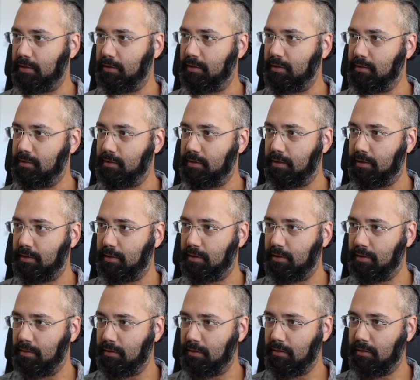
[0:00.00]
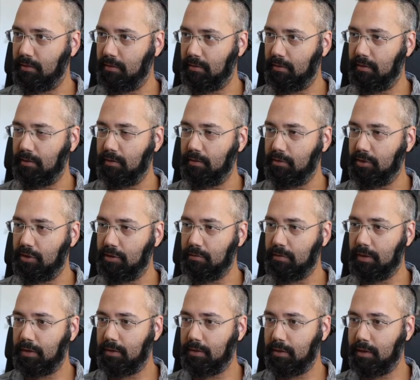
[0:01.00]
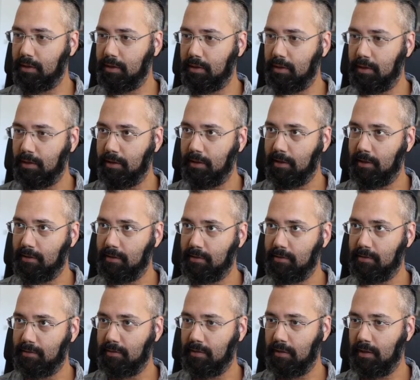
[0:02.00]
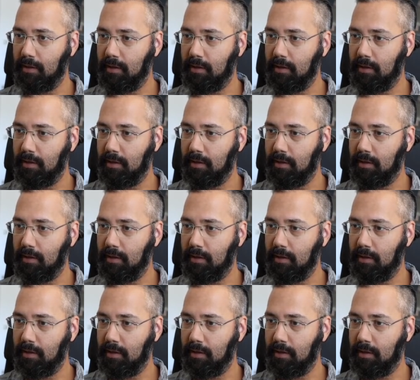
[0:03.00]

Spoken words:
This is the children area, and this is